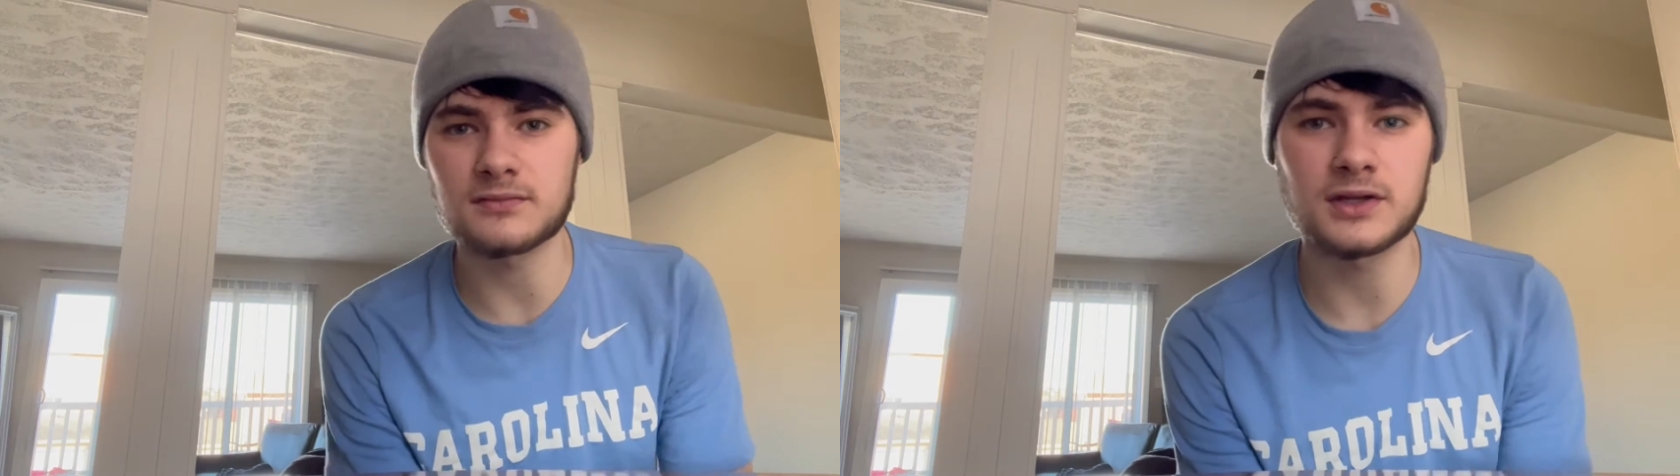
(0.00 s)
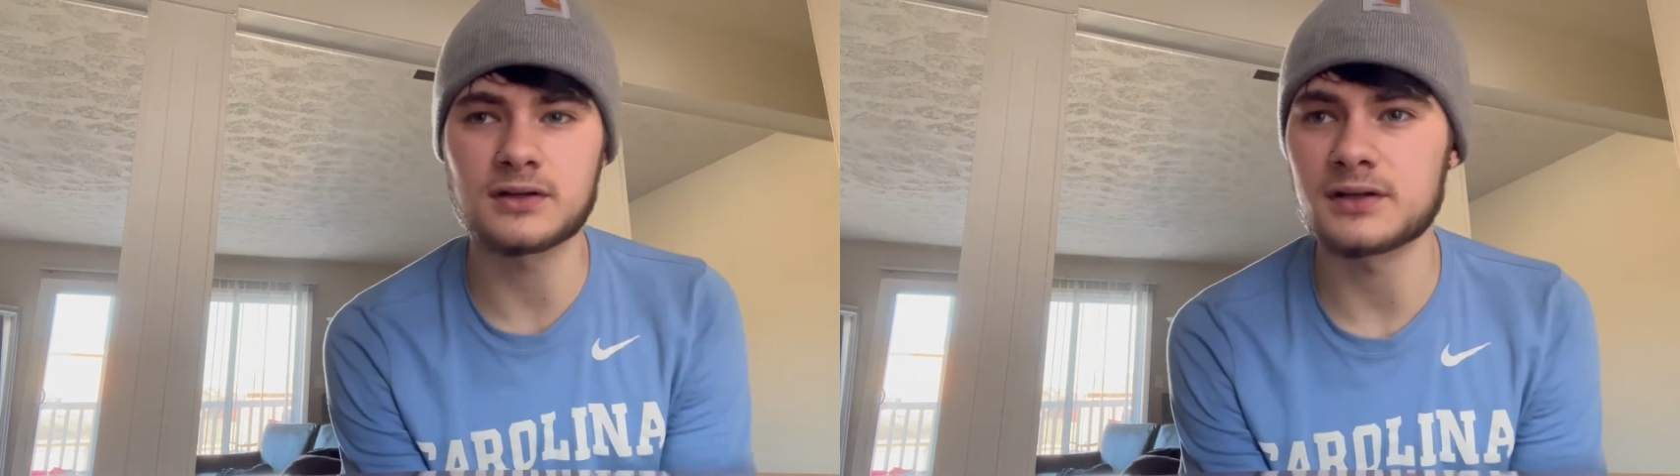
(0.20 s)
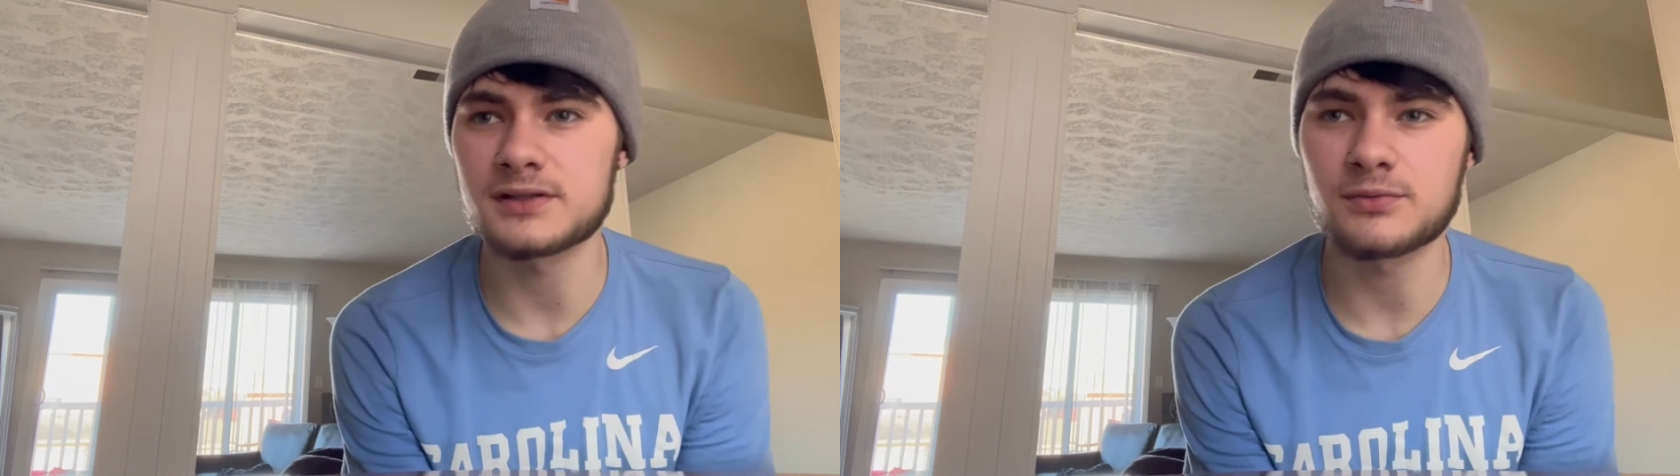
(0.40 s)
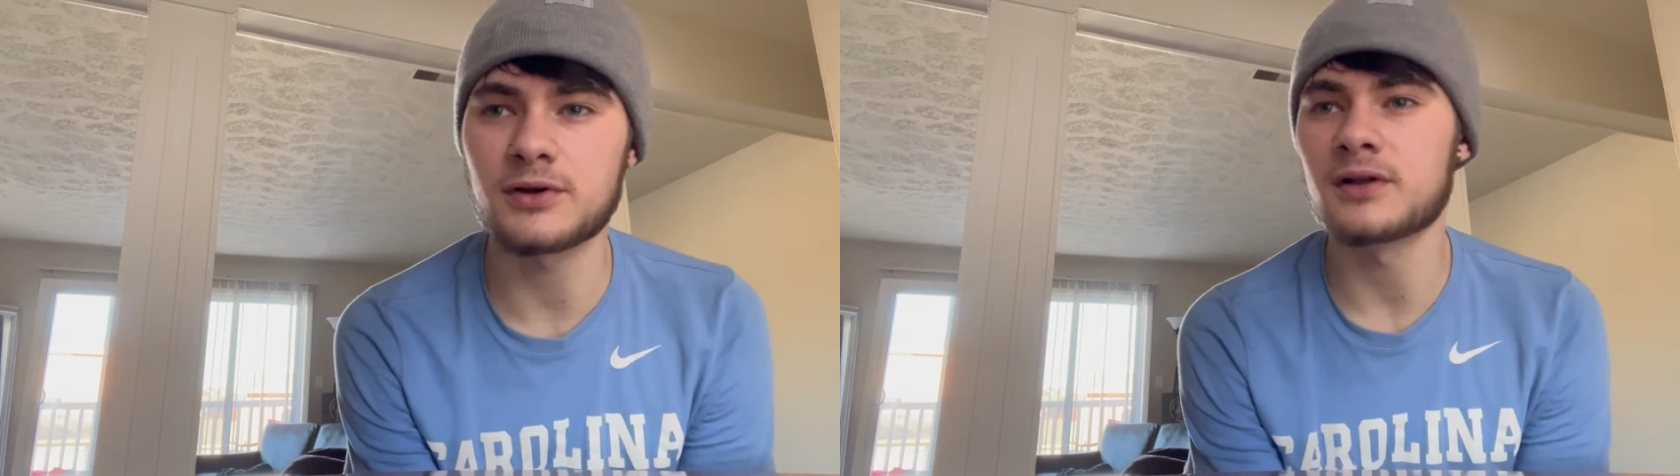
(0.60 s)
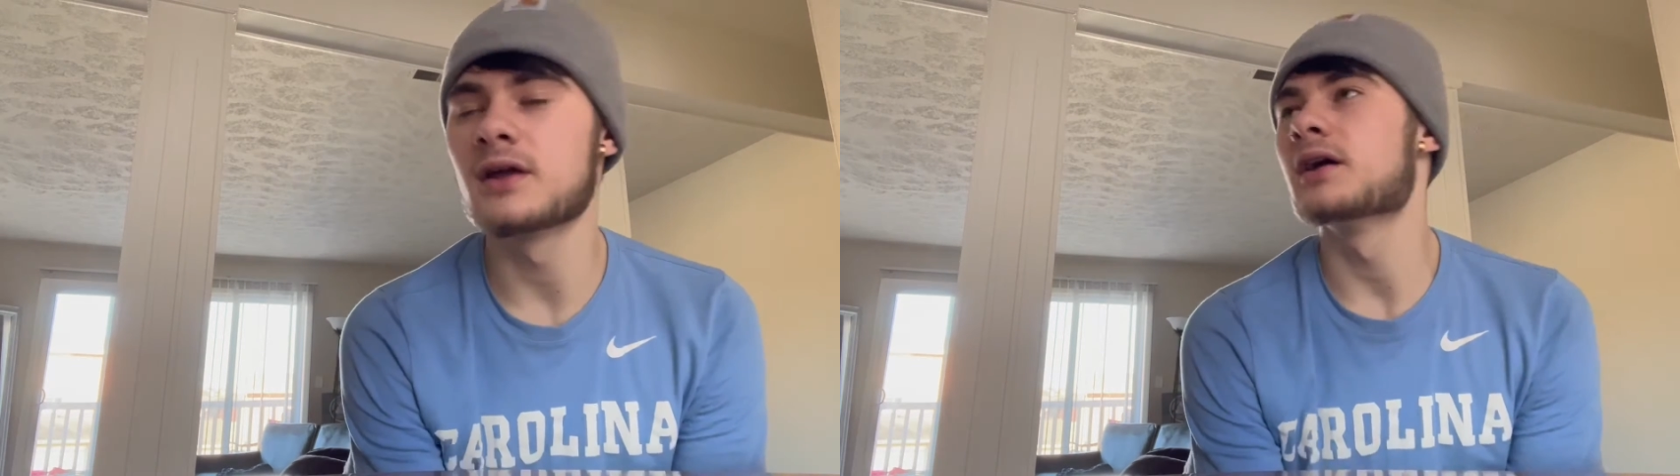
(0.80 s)
because,
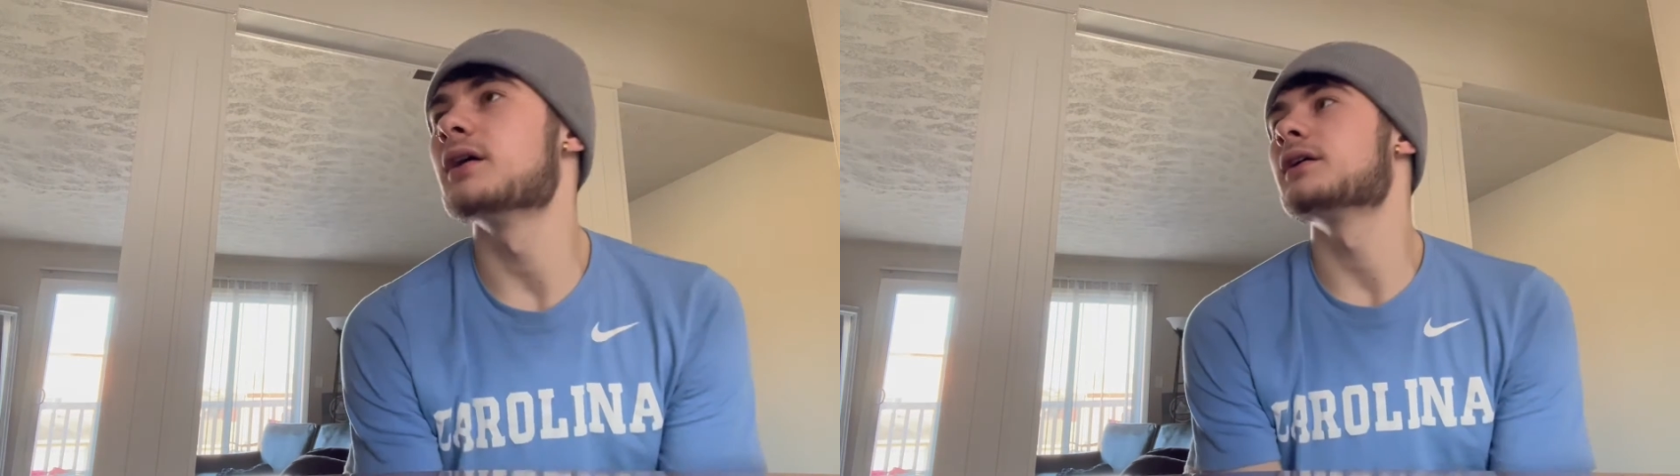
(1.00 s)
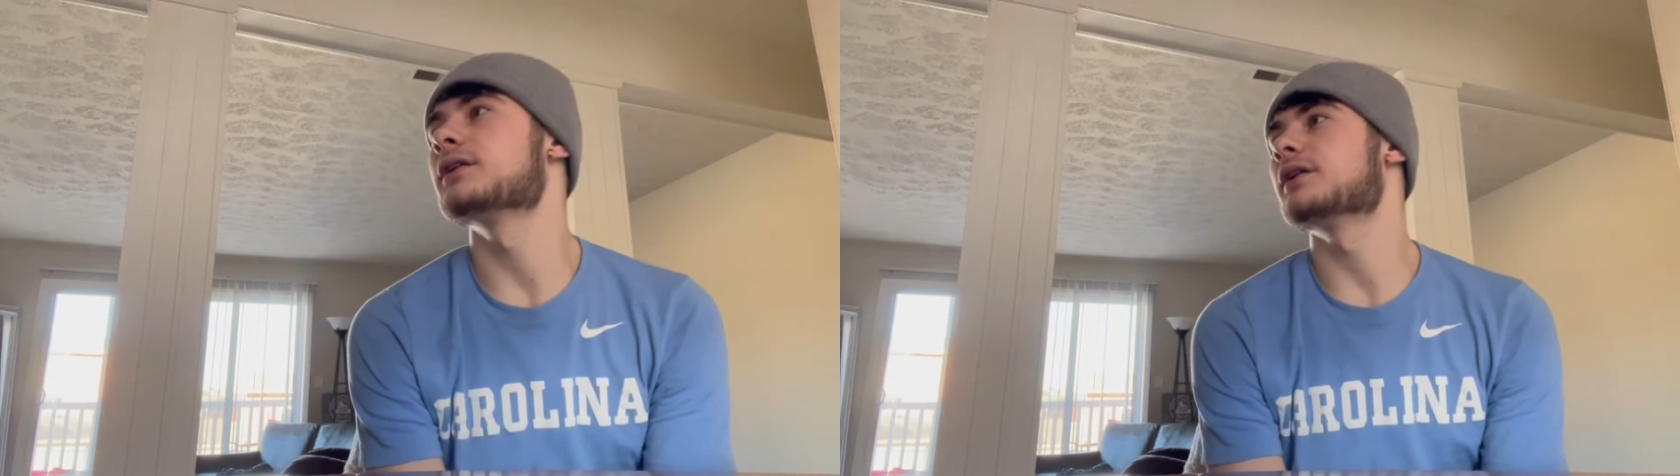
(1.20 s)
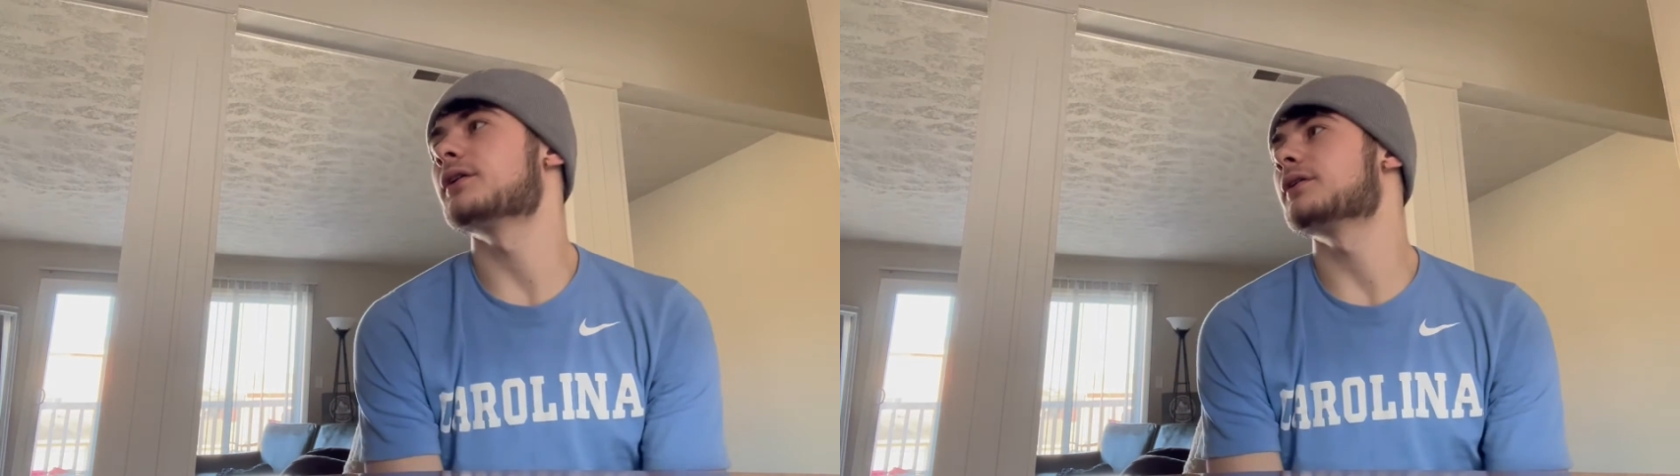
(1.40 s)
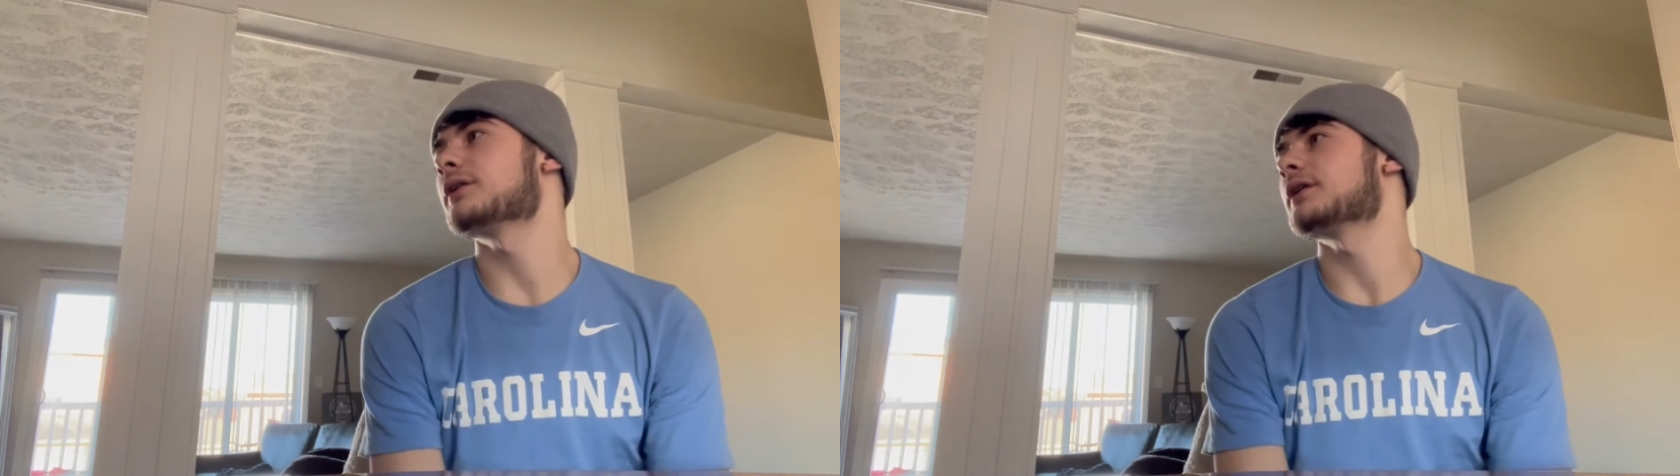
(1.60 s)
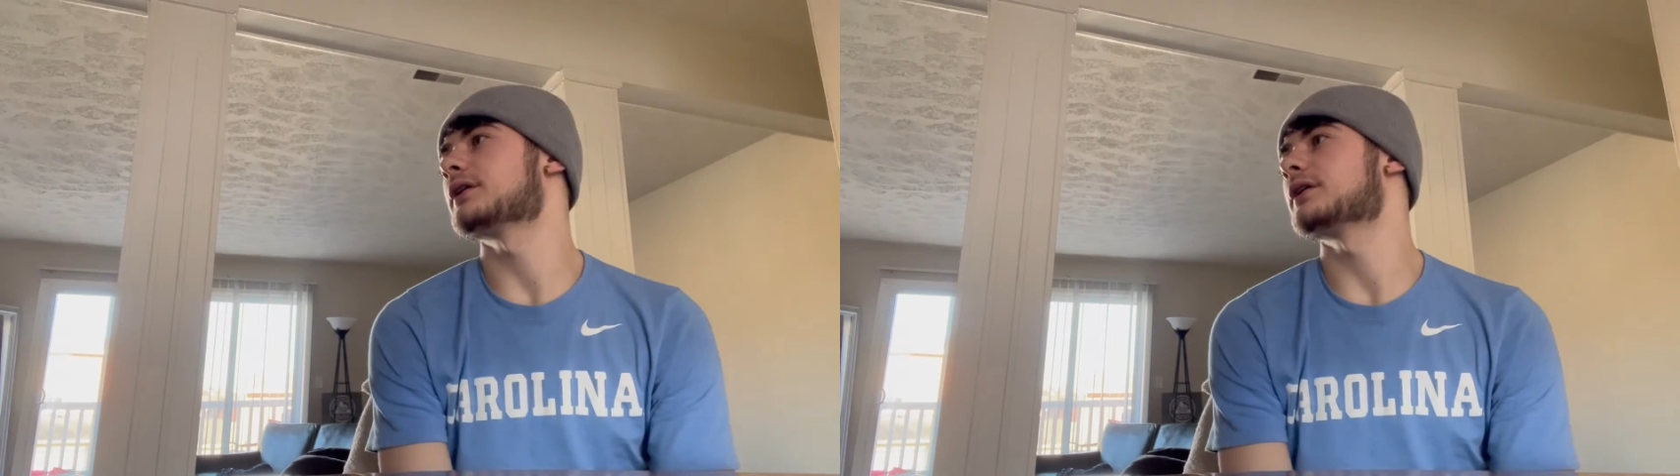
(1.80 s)
well, you know,